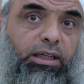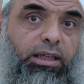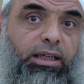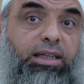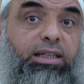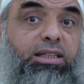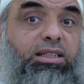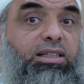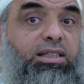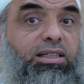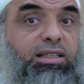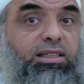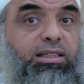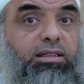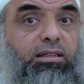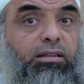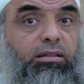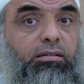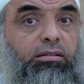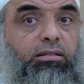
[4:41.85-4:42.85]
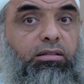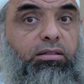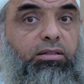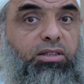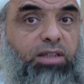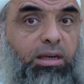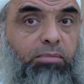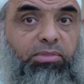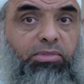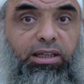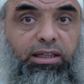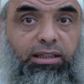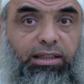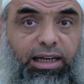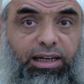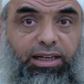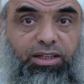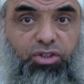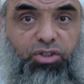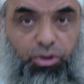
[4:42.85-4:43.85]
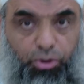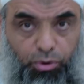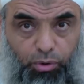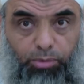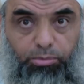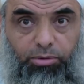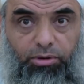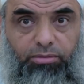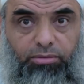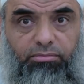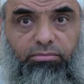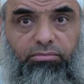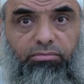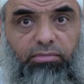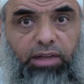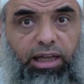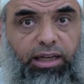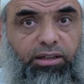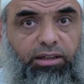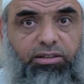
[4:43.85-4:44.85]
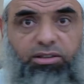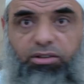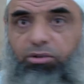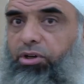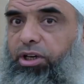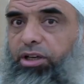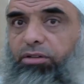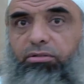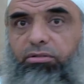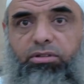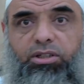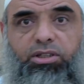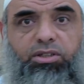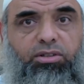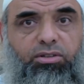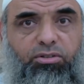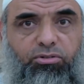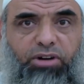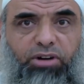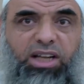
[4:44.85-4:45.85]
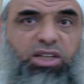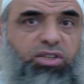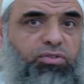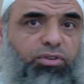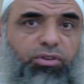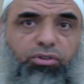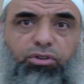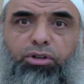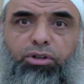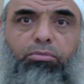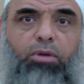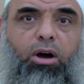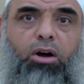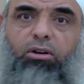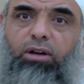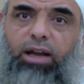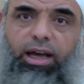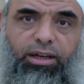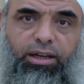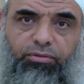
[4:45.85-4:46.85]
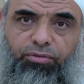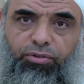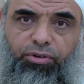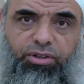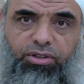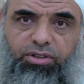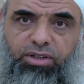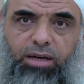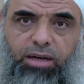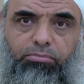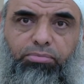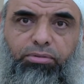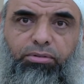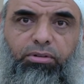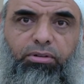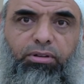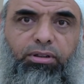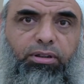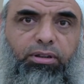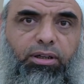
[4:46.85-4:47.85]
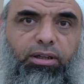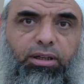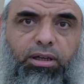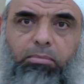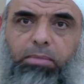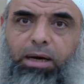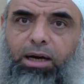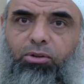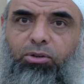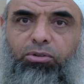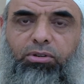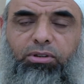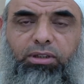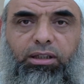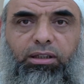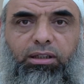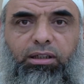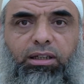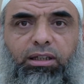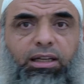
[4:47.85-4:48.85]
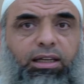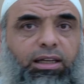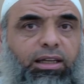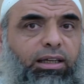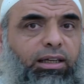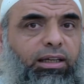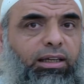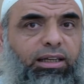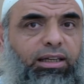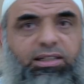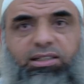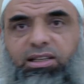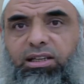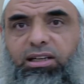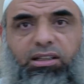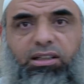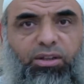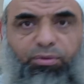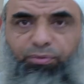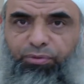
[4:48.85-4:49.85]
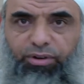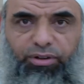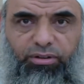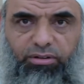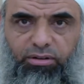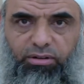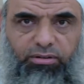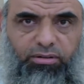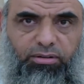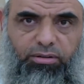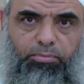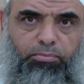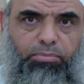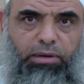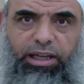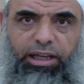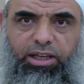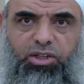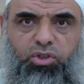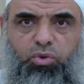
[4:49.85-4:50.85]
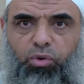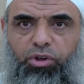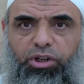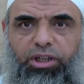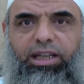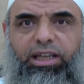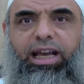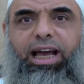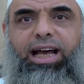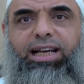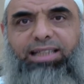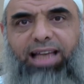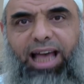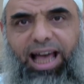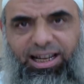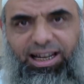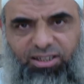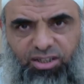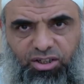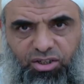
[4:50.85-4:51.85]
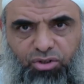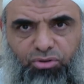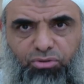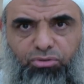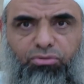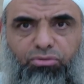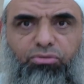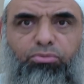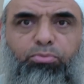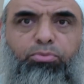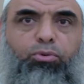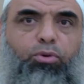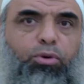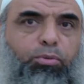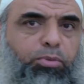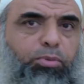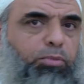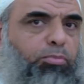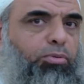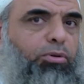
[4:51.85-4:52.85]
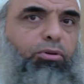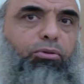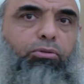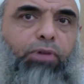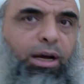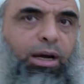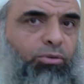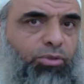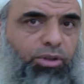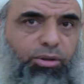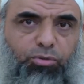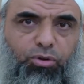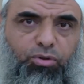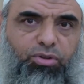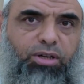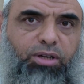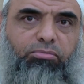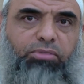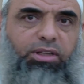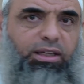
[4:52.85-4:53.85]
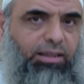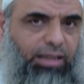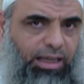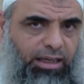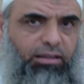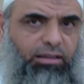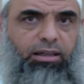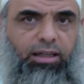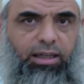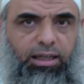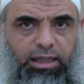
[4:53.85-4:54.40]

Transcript: is something that is doable, like you can just transfer to him online, for example, an amount, and he's in a different place where he has access to poor people around him or something, then